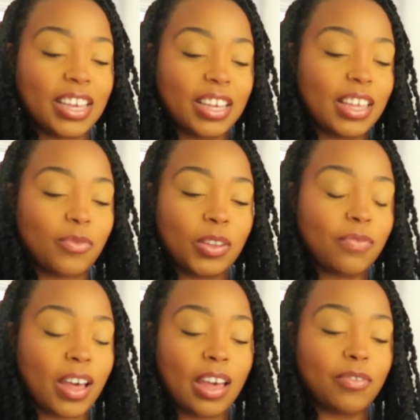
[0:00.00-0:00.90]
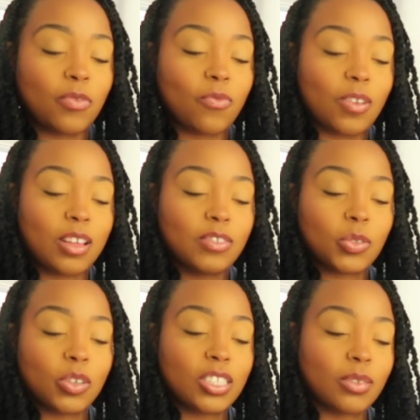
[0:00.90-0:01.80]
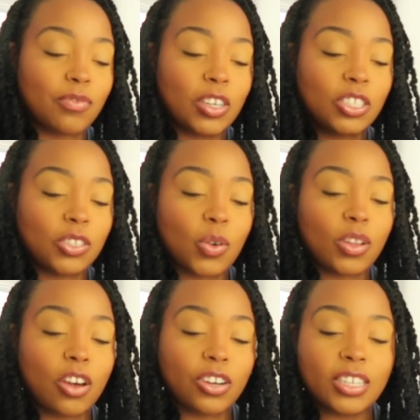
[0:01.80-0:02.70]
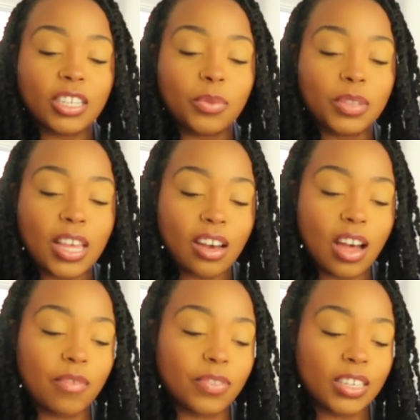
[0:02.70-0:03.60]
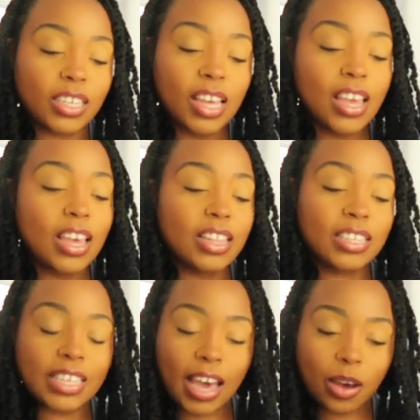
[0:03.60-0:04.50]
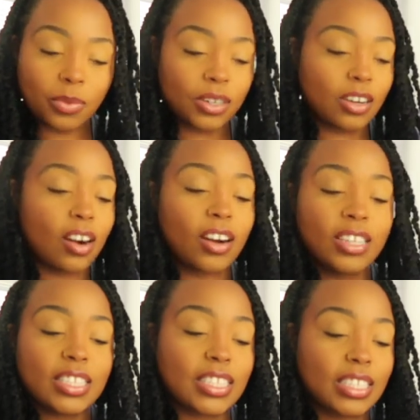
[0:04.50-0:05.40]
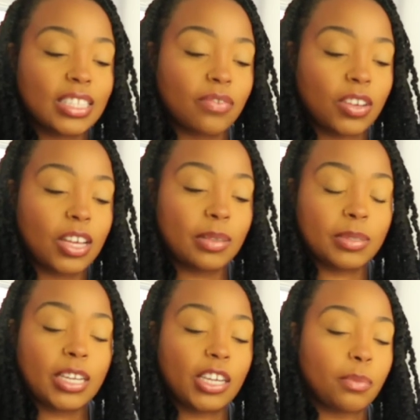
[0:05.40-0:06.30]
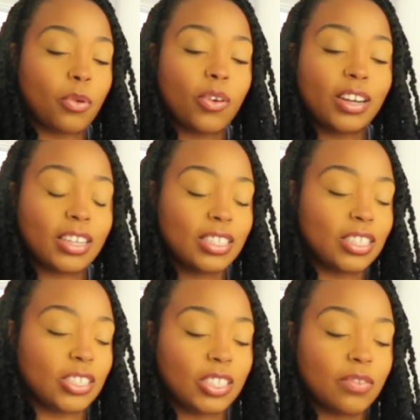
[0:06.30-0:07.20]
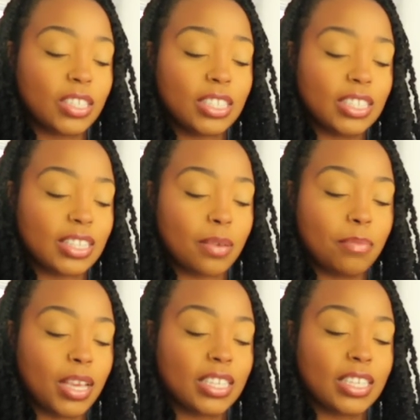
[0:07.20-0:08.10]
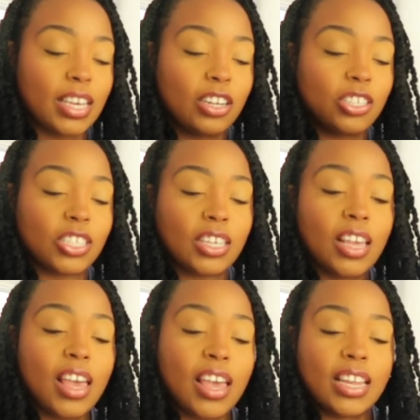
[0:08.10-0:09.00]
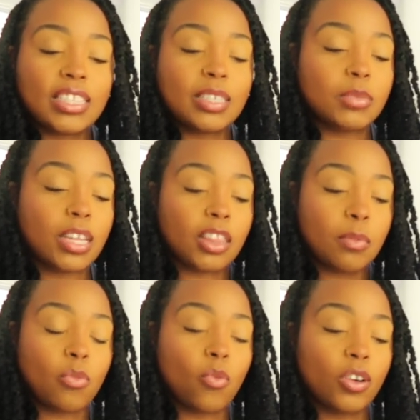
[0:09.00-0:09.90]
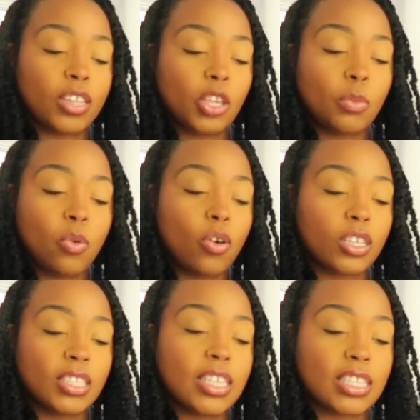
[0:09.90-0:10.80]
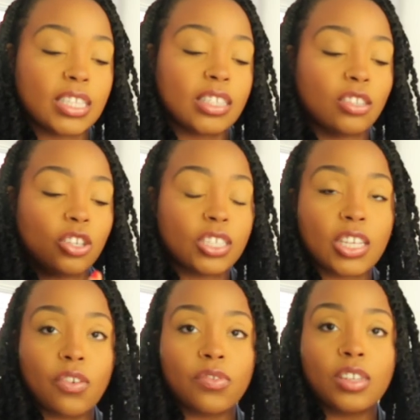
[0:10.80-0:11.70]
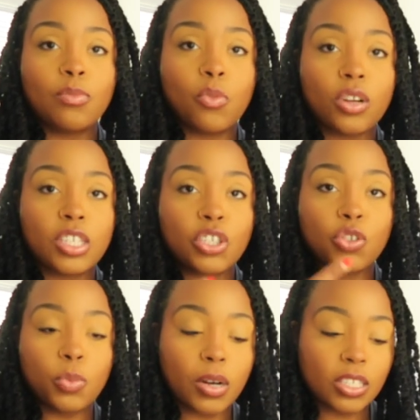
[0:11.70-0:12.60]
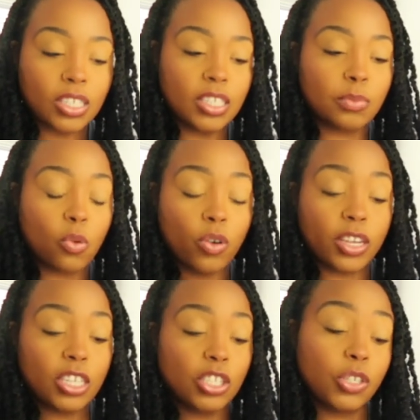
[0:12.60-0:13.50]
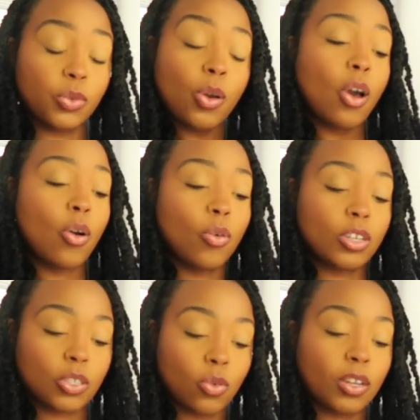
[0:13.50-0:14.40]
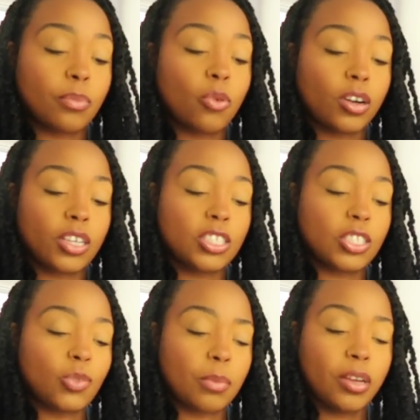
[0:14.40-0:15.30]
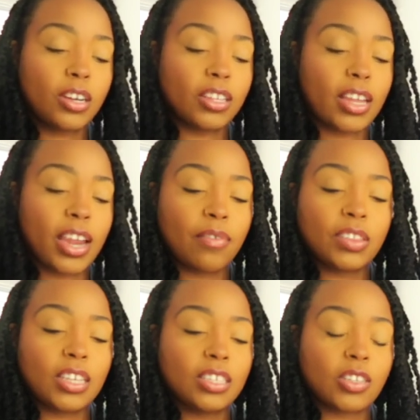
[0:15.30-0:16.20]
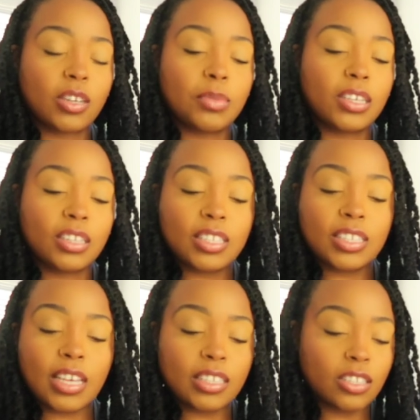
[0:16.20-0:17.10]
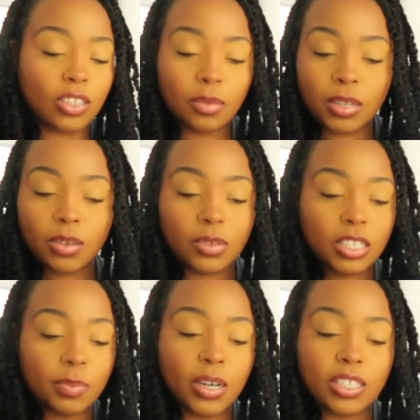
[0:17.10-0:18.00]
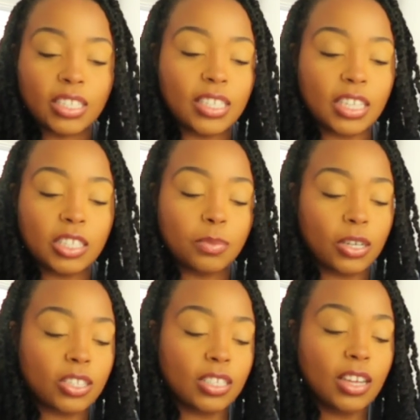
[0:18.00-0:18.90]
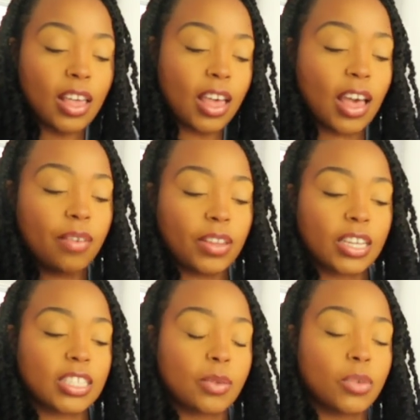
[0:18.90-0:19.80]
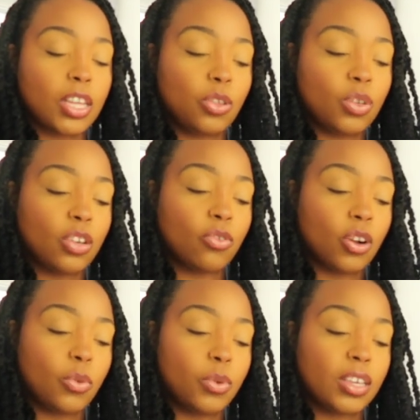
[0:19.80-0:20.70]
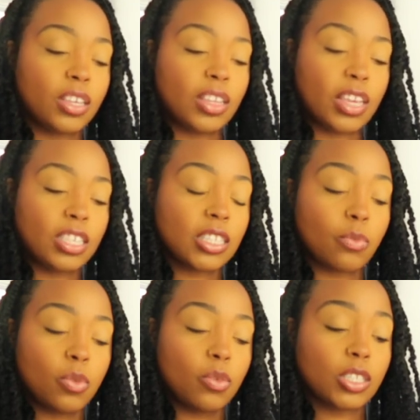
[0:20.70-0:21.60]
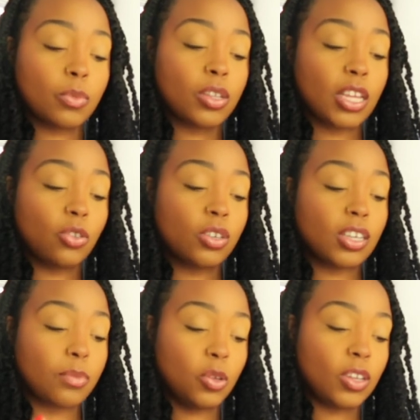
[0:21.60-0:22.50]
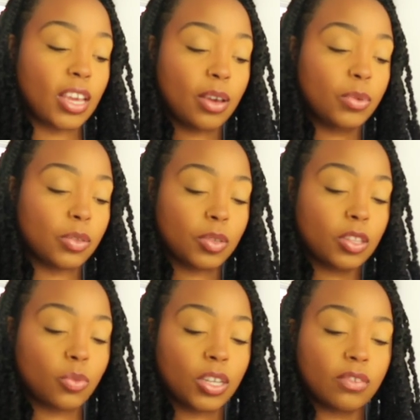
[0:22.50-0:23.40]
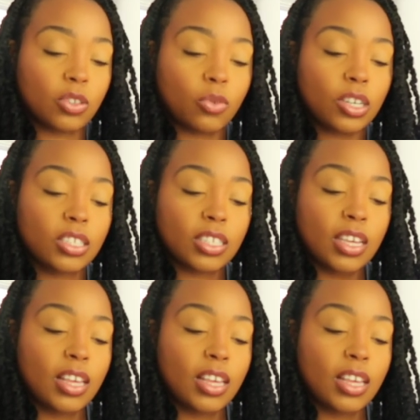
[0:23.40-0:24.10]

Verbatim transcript: Yeah, and with the five of, of, swords in reverse, you're no longer dealing with that conflict. The tower card, the six of cups. Yeah, you're pouring into yourself. This is amazing energy. And it seems like the more that you pour into this yourself, the more this new person is pouring into you or is going to pour into you. I'm hearing like everything is going to be good. The sex is going to be good with this person. Like this person, I feel like it's someone that you can grow with. Yeah, there's someone, someone that you can communicate with, with the queen of swords.